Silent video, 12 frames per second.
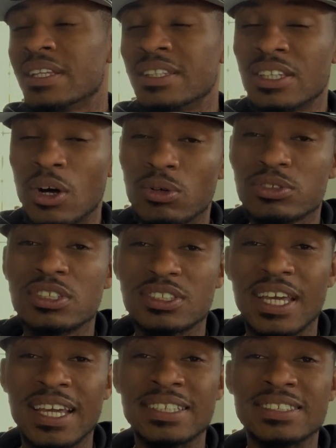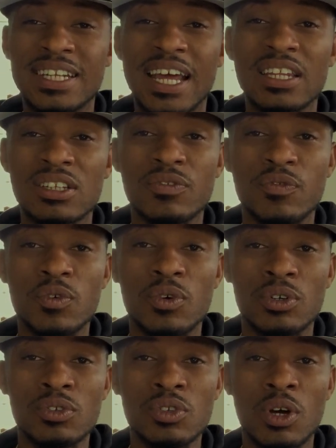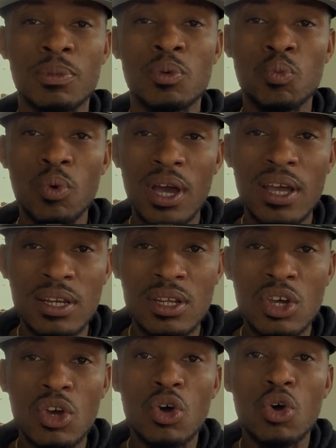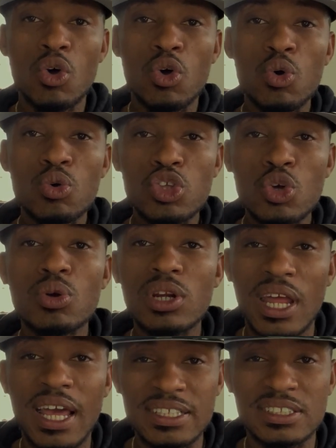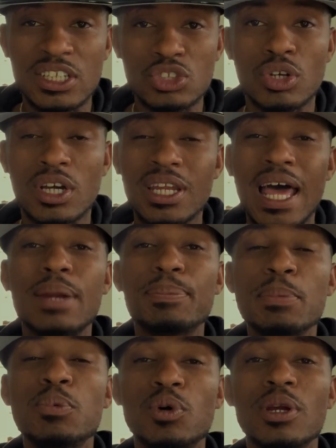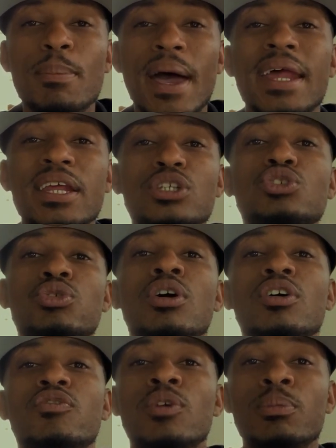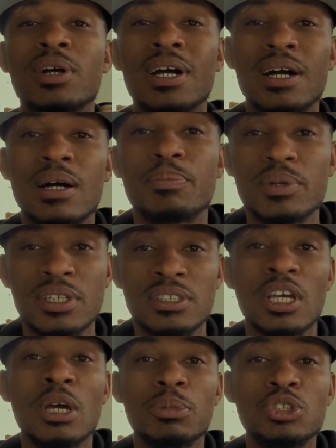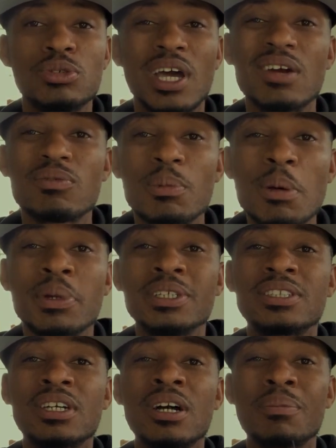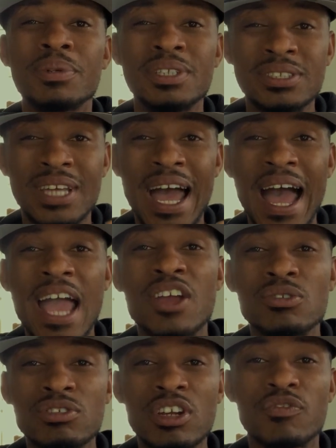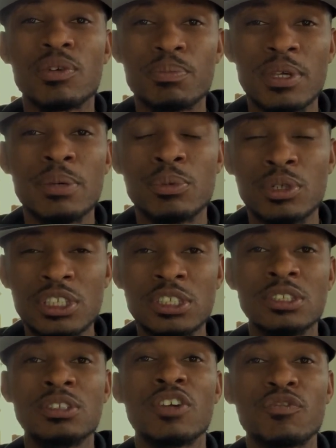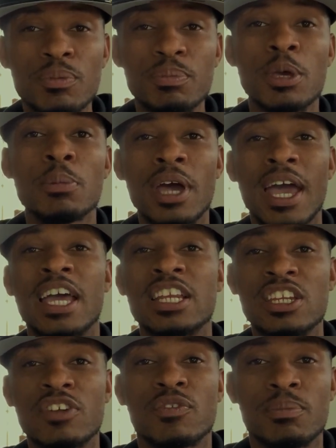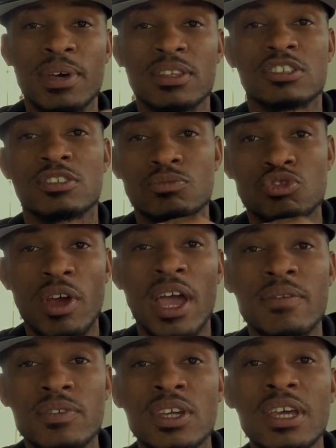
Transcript: those are things that I look for. One, who utilized that truck? A lot of people want to buy their truck from companies, but you got to remember these companies hired different people, and these different people had different methods of driving,